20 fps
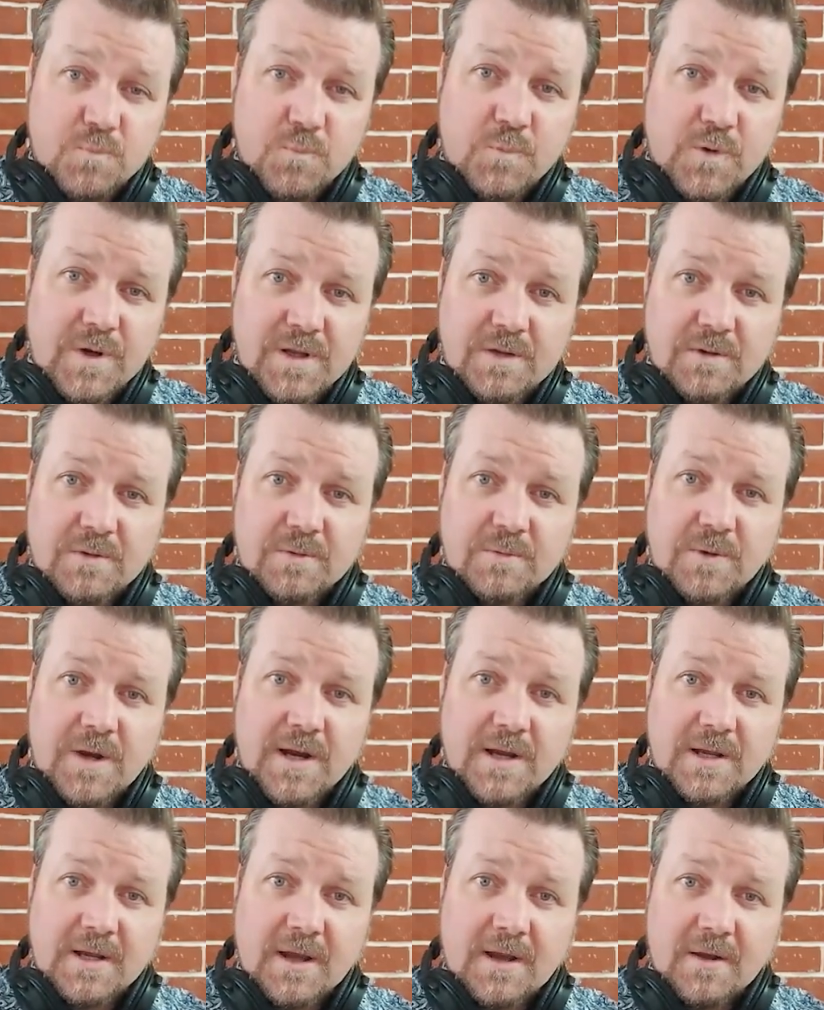Really good
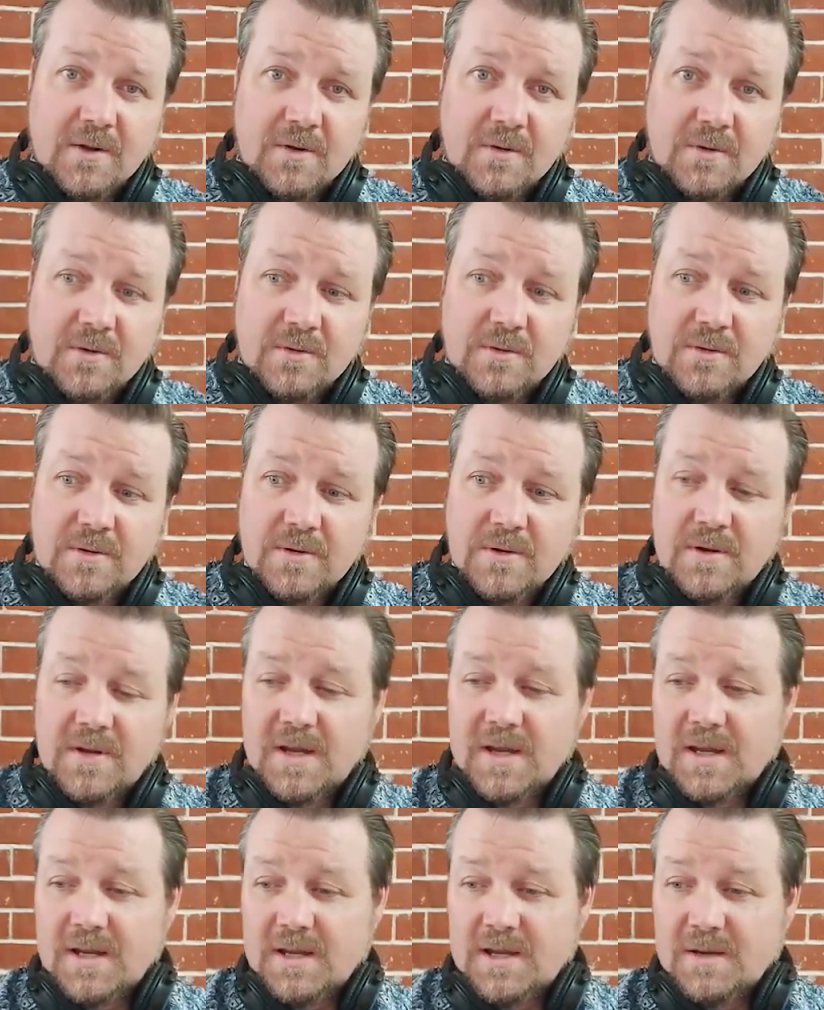way to go
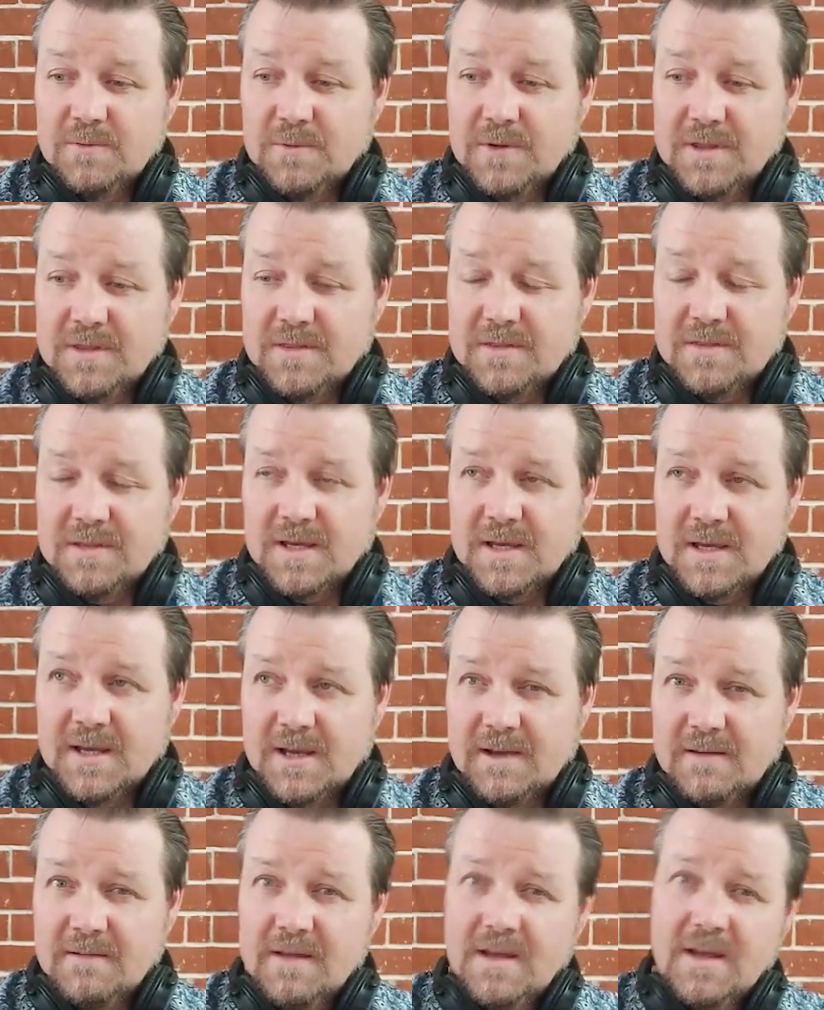with
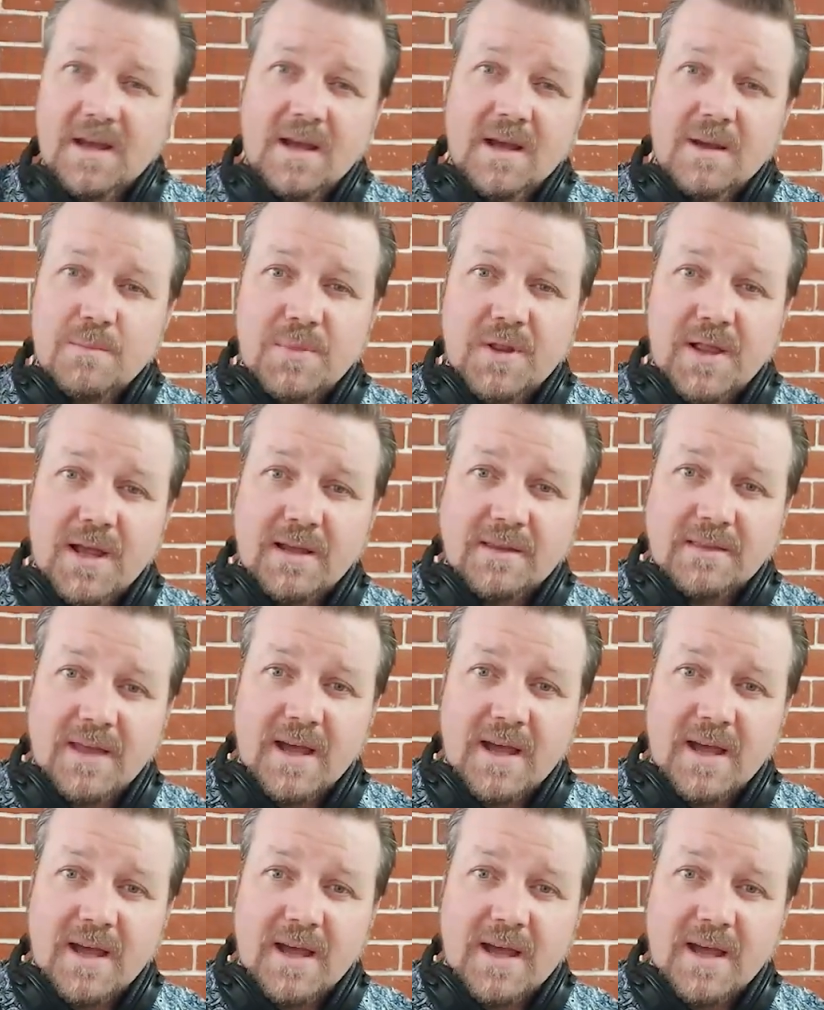playing